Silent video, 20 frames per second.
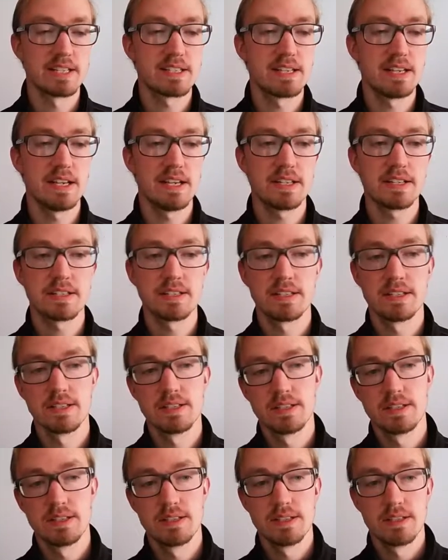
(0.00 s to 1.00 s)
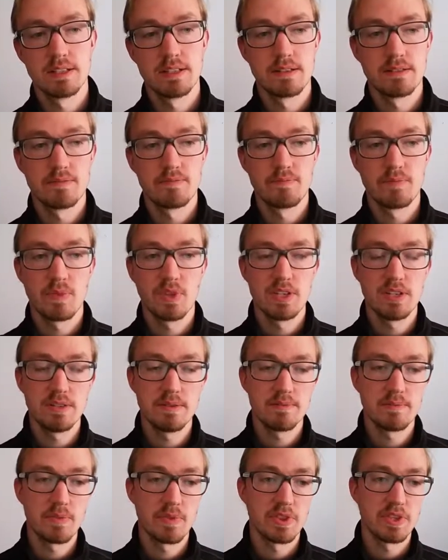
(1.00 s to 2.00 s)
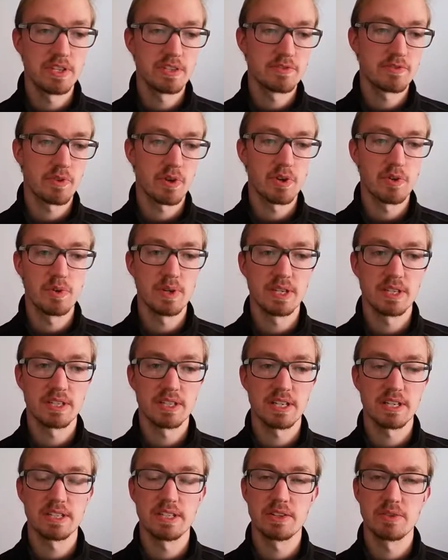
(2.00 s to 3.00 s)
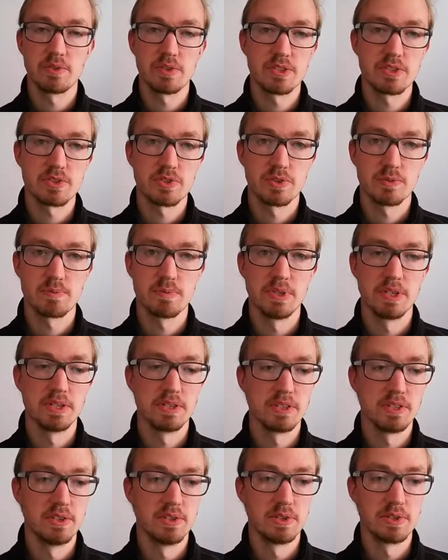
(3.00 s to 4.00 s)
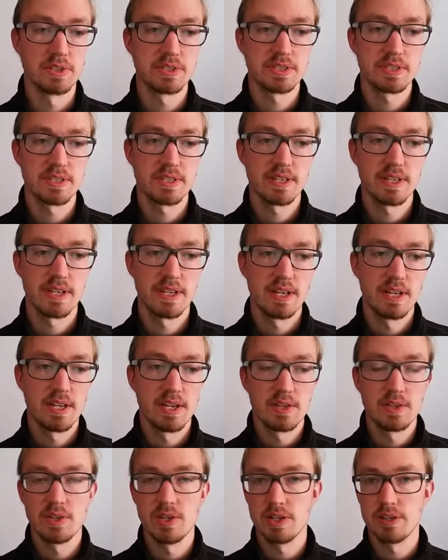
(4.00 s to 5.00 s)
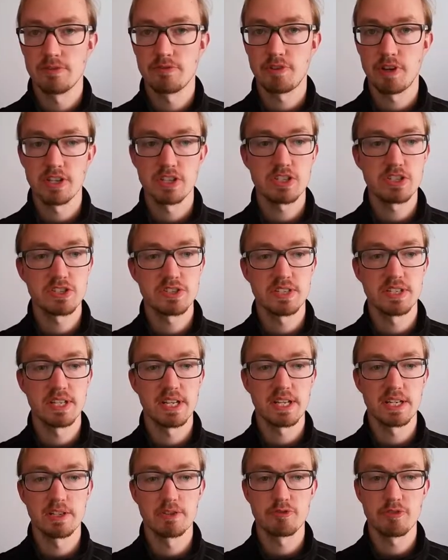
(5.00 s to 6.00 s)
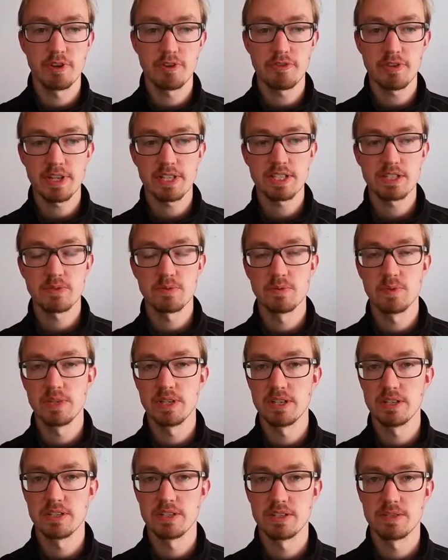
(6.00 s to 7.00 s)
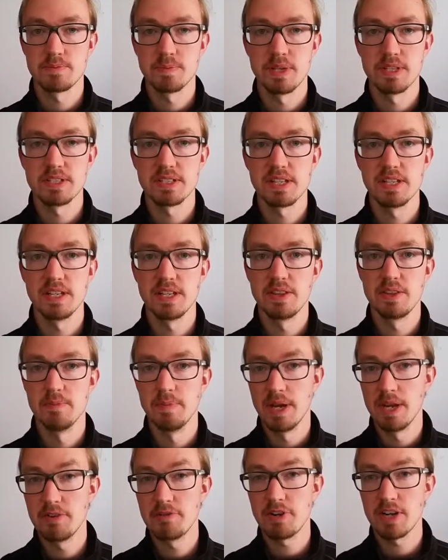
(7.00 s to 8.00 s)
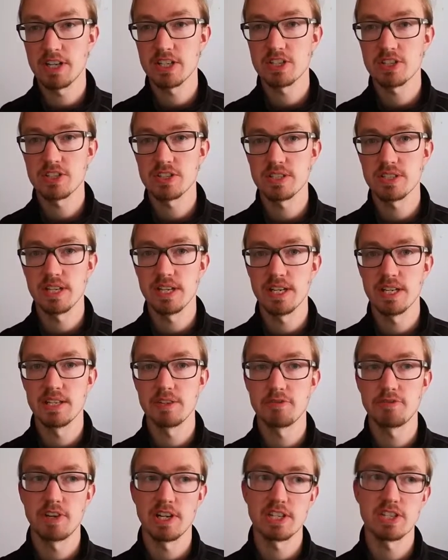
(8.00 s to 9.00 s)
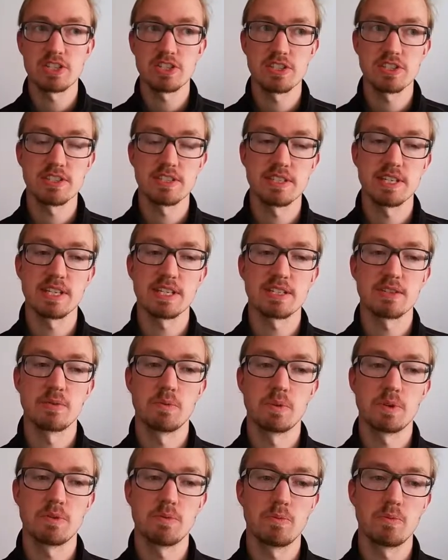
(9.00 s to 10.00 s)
guideline, these following categories should be used. You have functions and negative effects, where is basically the main function, and functions that